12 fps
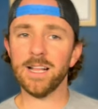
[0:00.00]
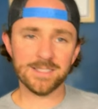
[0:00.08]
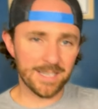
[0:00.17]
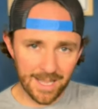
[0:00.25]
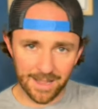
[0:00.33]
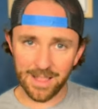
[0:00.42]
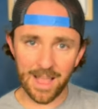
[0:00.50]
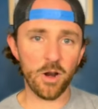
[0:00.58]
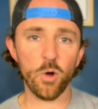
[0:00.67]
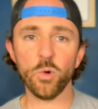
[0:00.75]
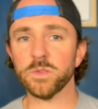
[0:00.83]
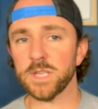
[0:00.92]
to get that
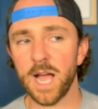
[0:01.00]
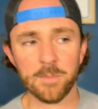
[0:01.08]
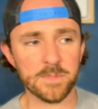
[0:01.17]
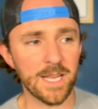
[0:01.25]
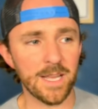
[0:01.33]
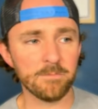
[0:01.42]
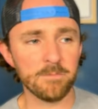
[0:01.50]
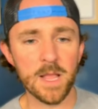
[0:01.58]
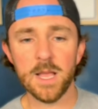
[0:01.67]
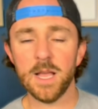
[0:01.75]
whole top 10